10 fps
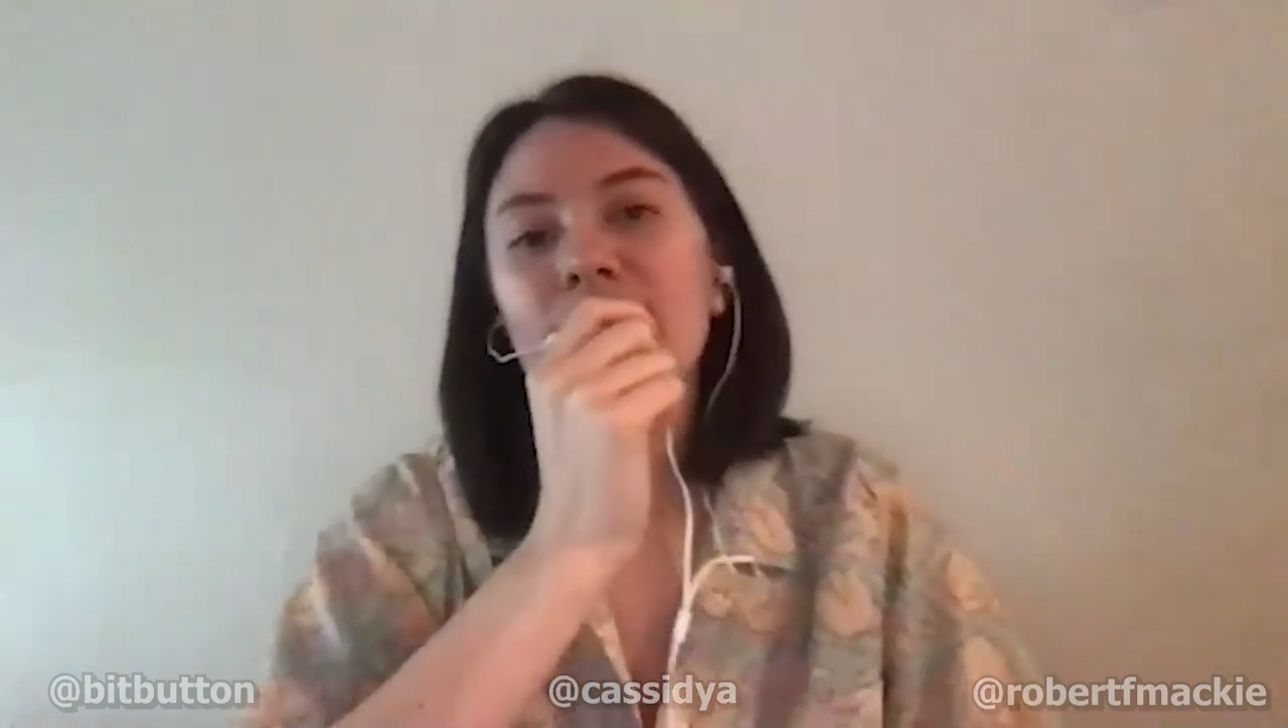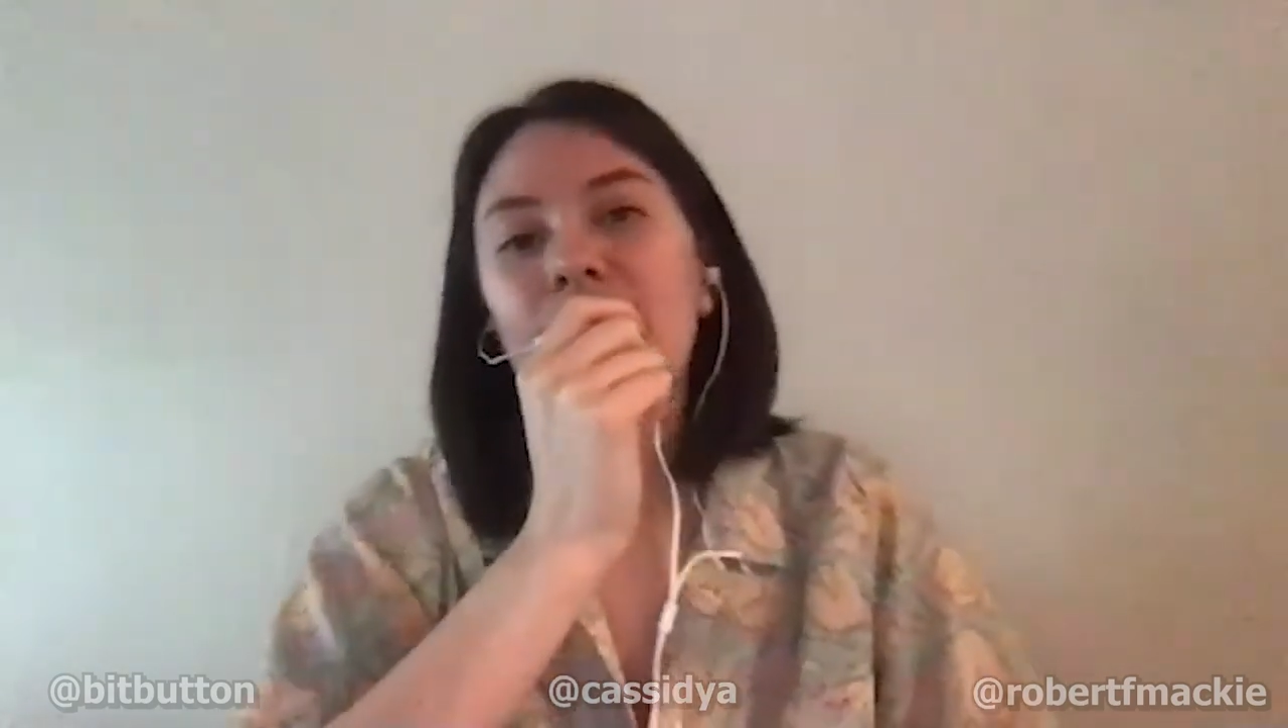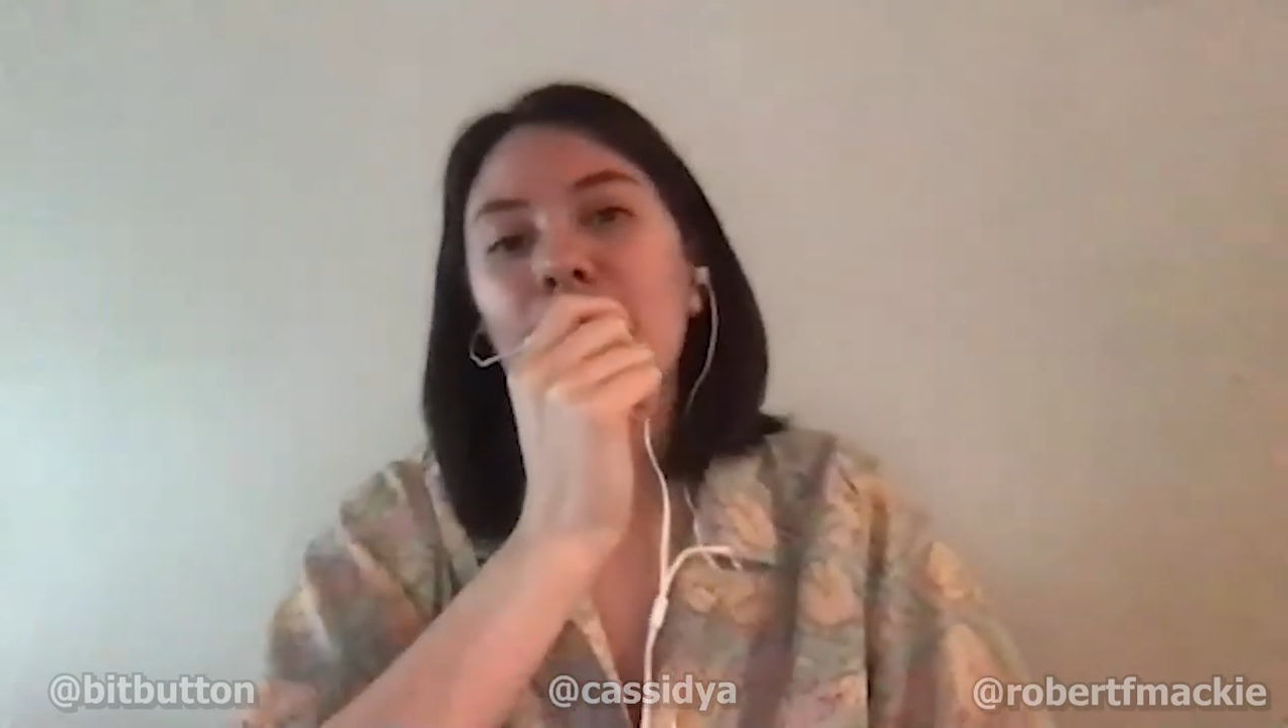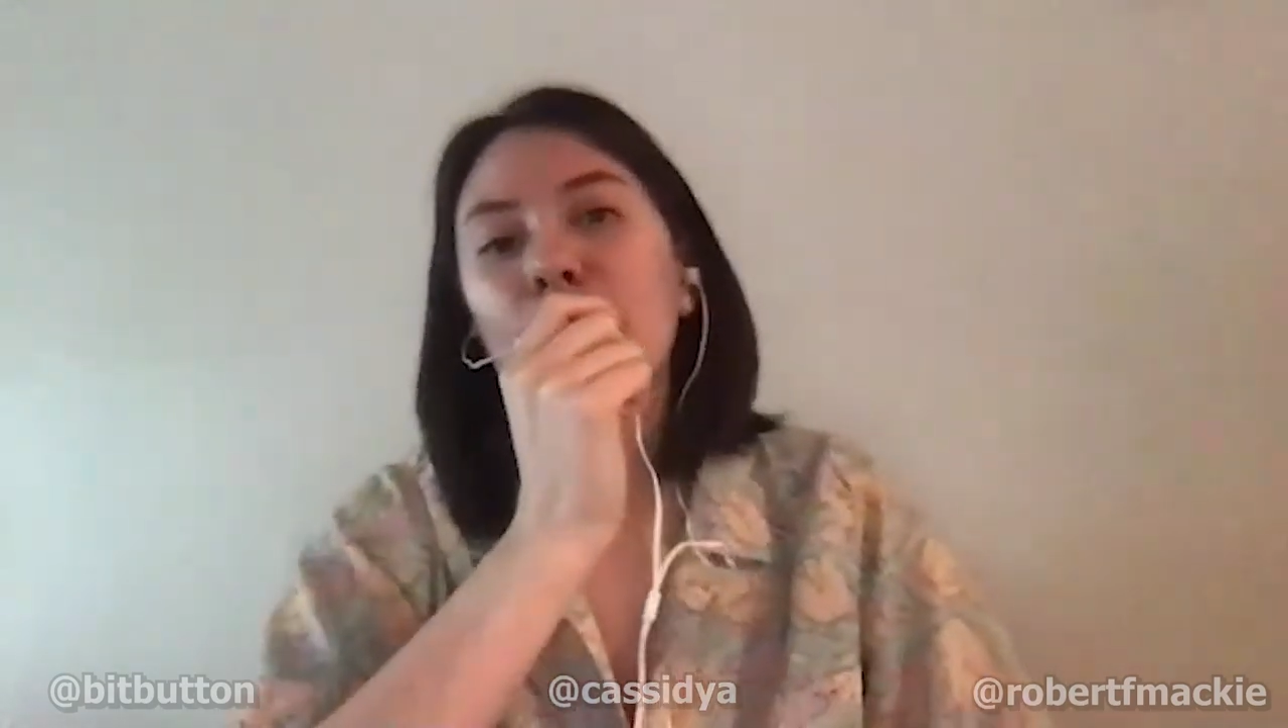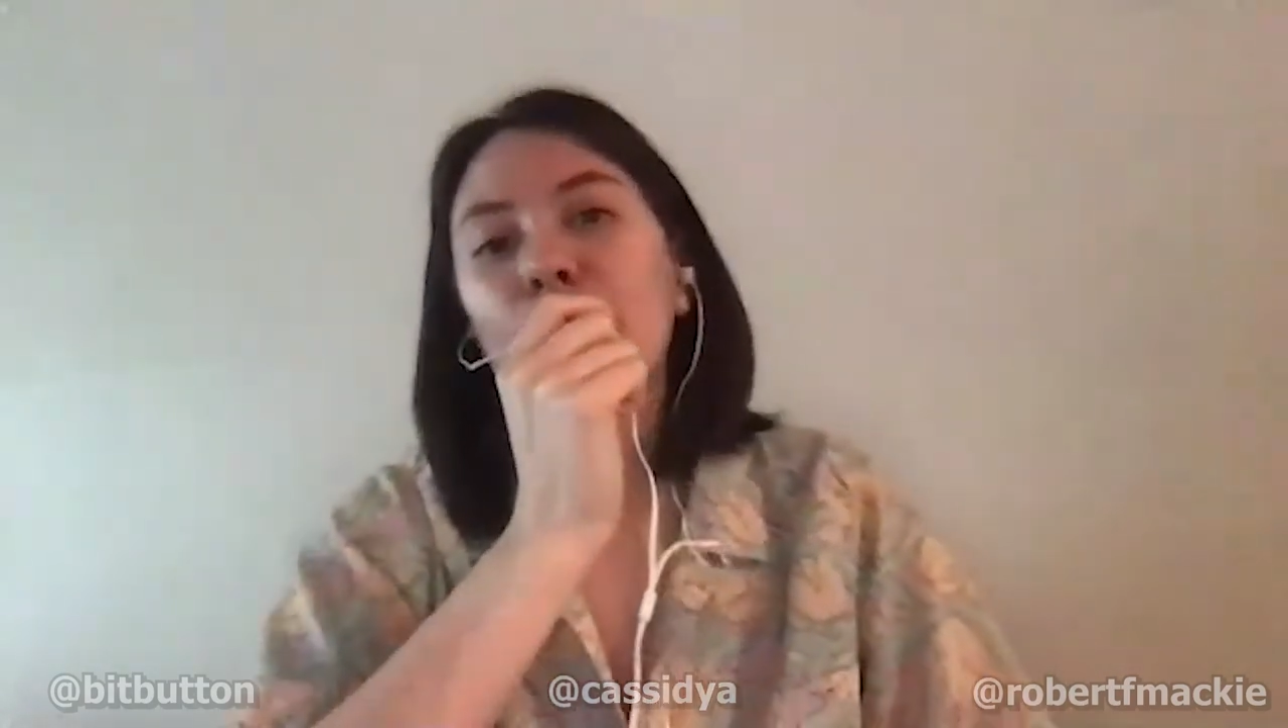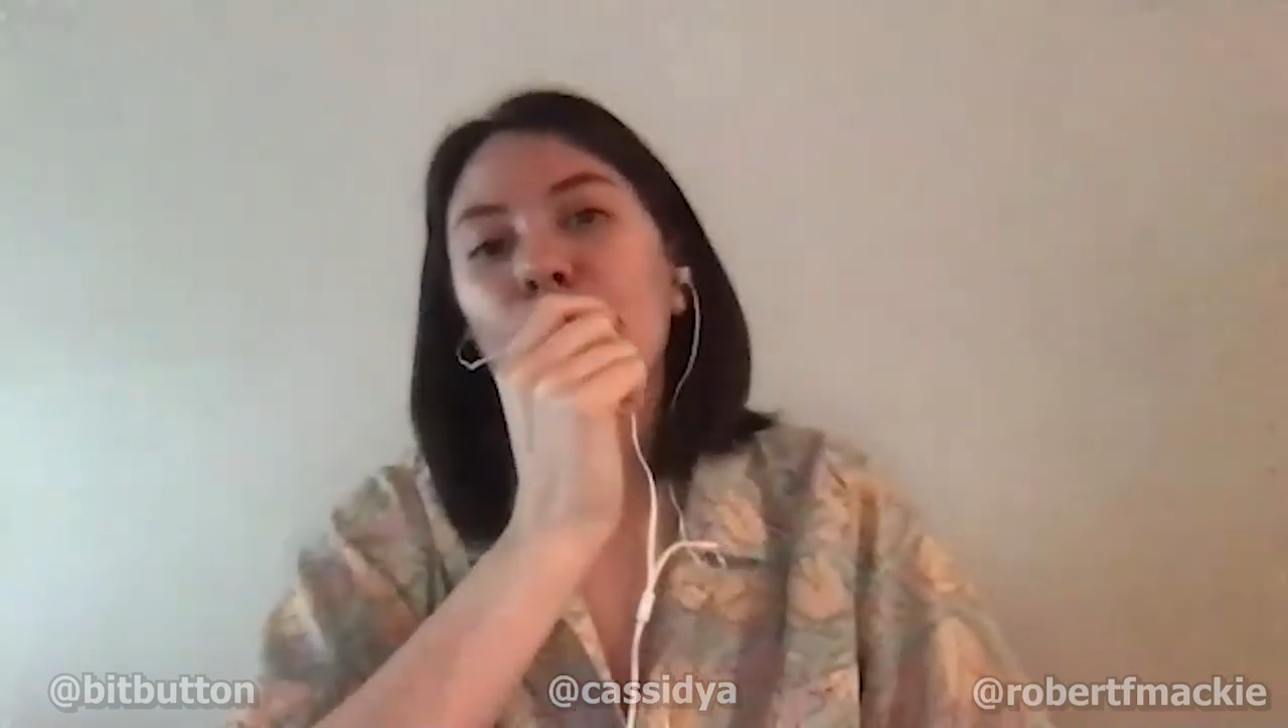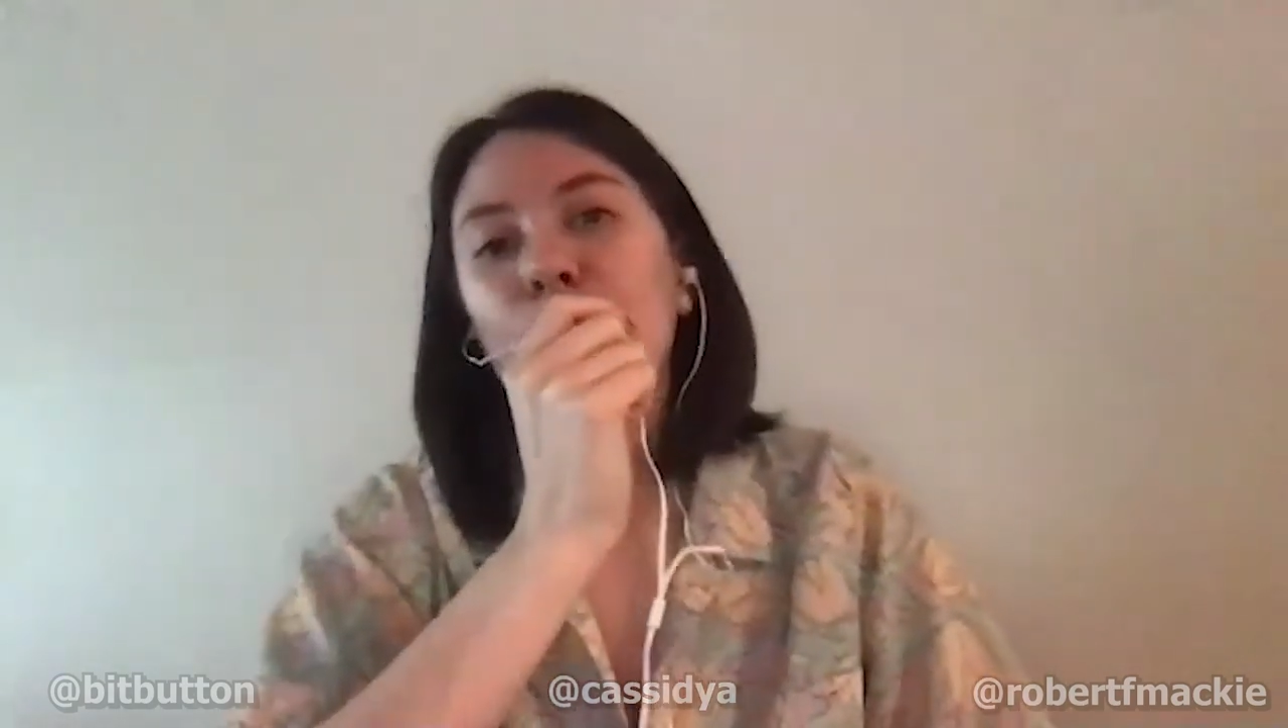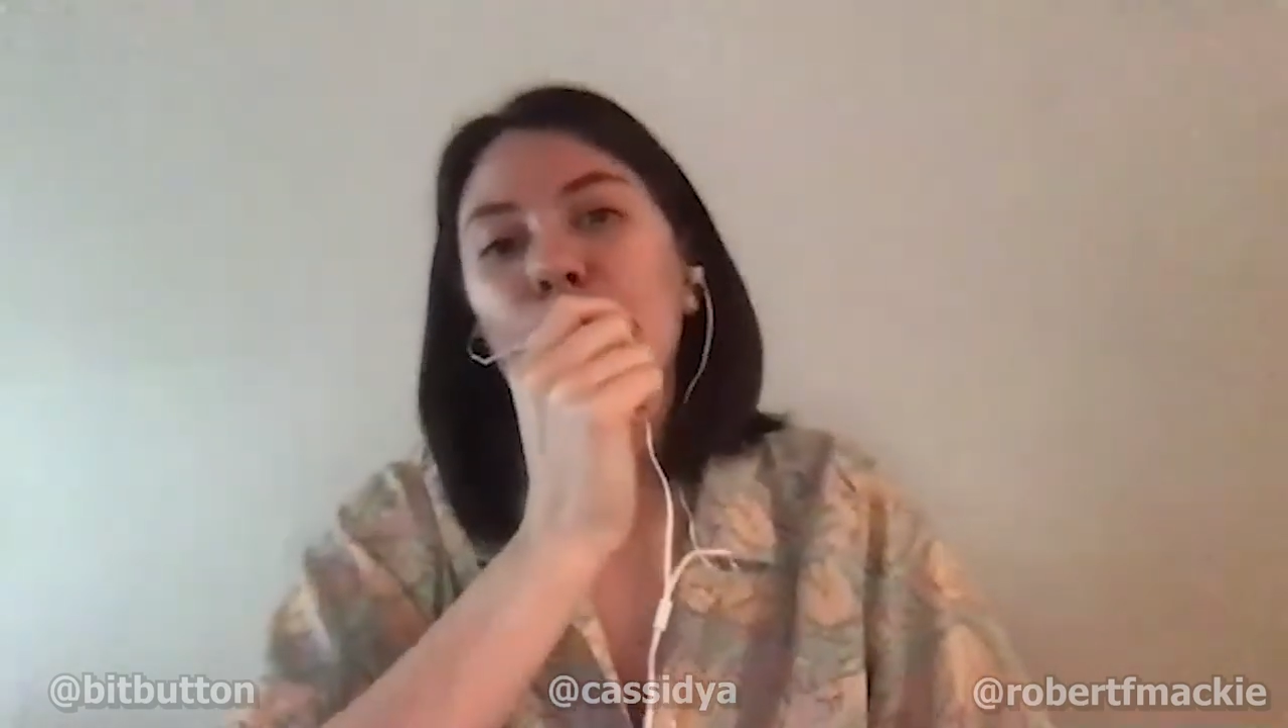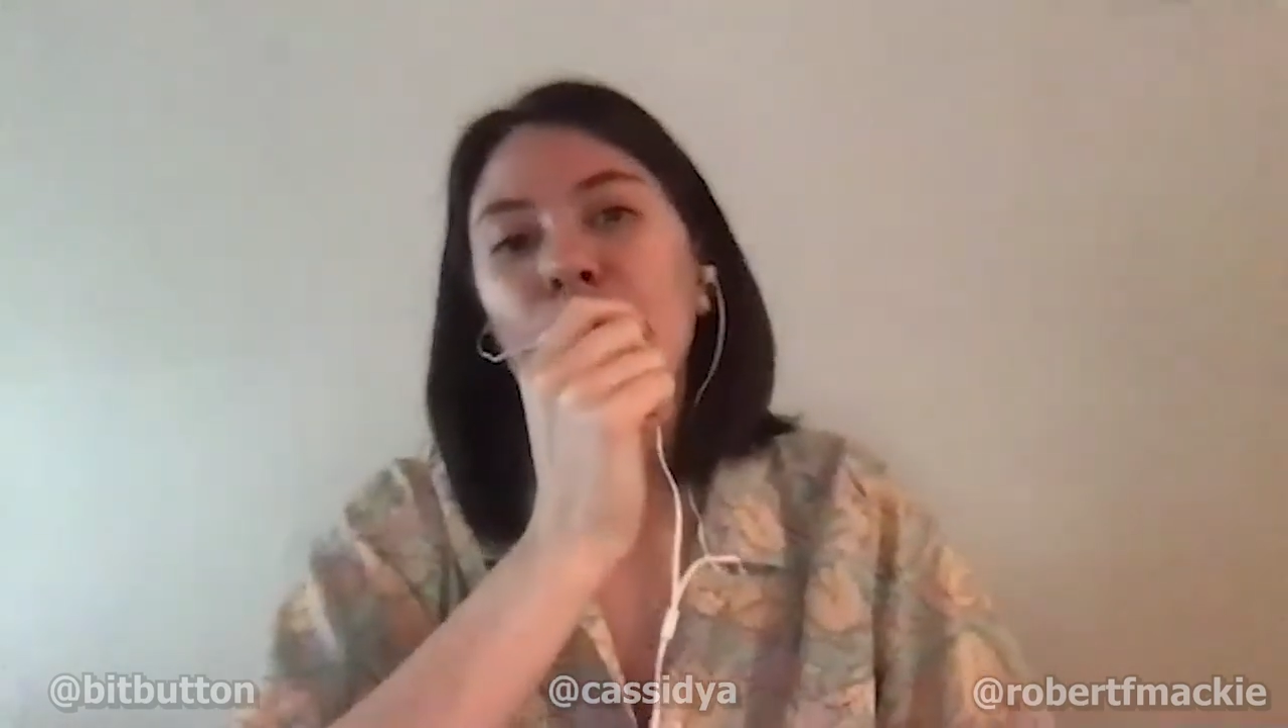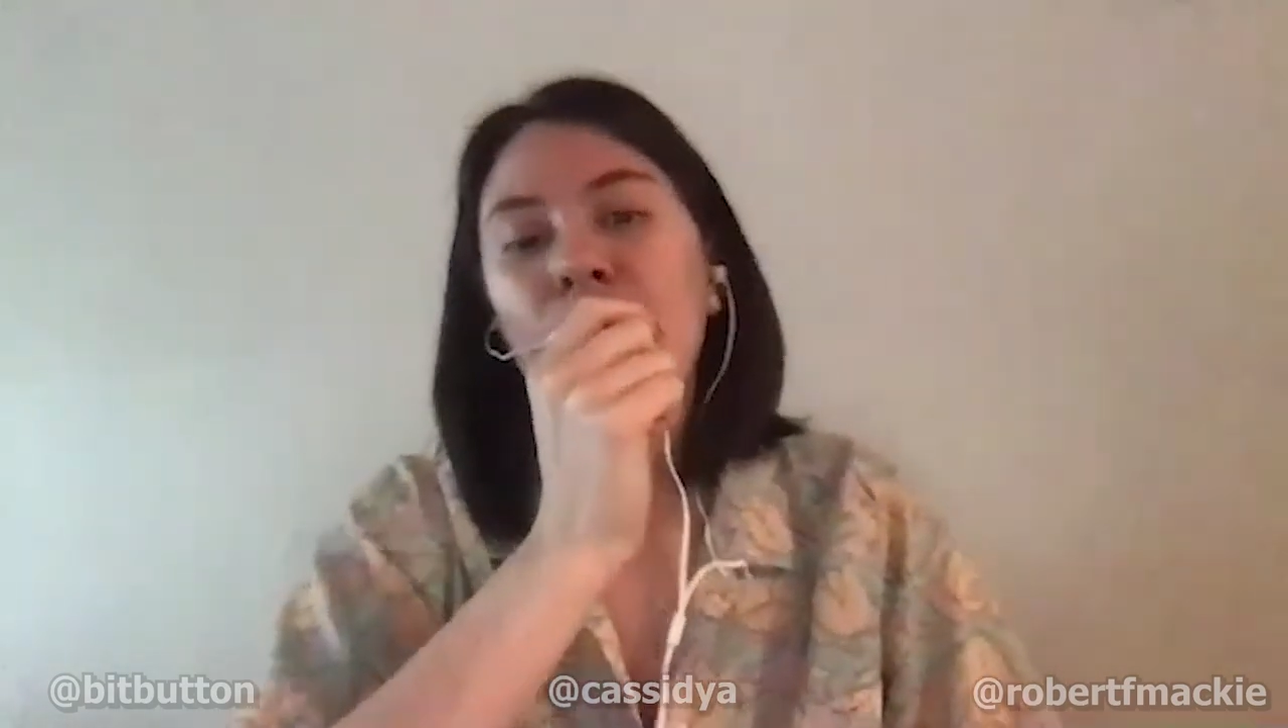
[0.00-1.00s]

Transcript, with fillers: time